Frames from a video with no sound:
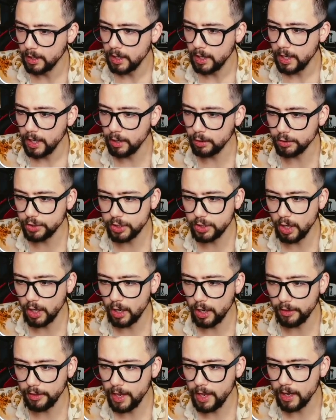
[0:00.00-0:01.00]
it'll
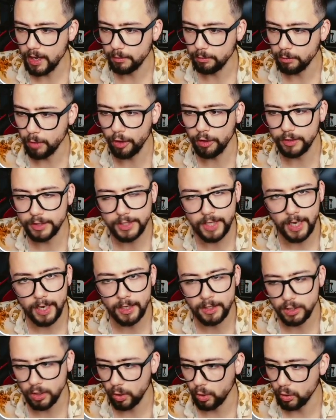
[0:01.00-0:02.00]
start there. Rather than setting
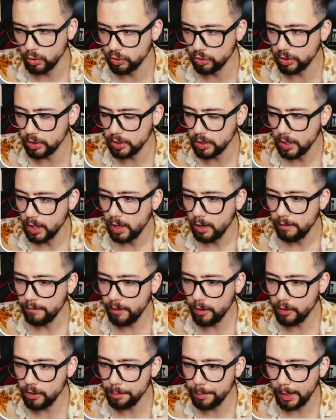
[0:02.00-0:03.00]
it to 100,
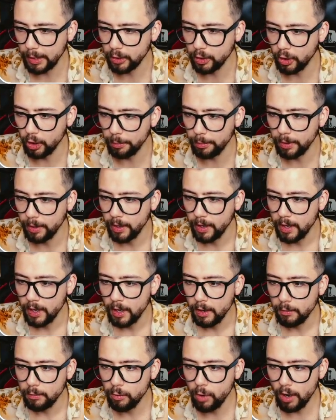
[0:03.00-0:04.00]
volume back up.
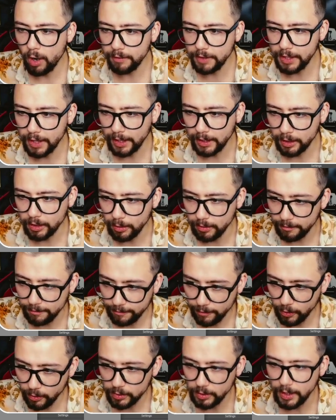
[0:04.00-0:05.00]
Rather than that going
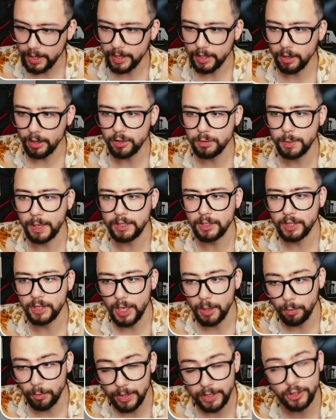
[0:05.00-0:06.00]
full, it goes back to
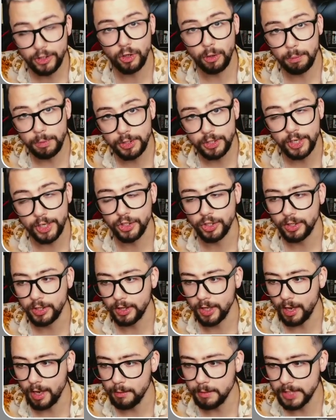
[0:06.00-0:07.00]
the original position
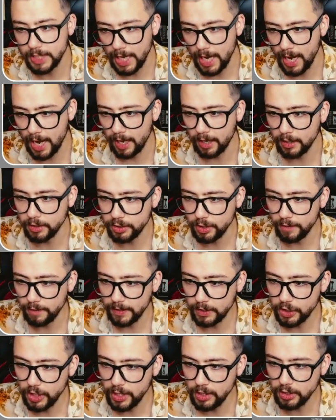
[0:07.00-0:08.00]
that it was at. So if
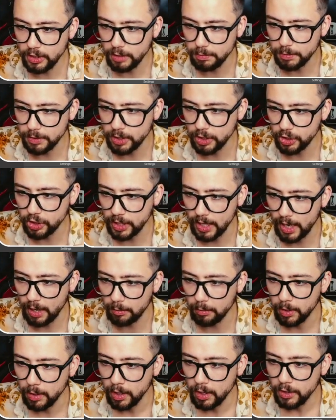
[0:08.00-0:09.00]
I change this position
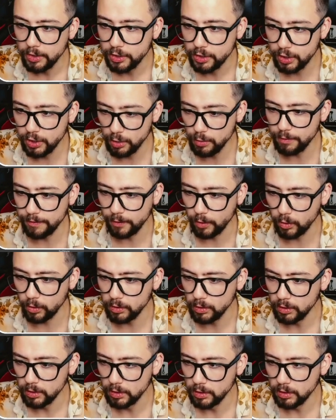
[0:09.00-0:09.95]
now to full,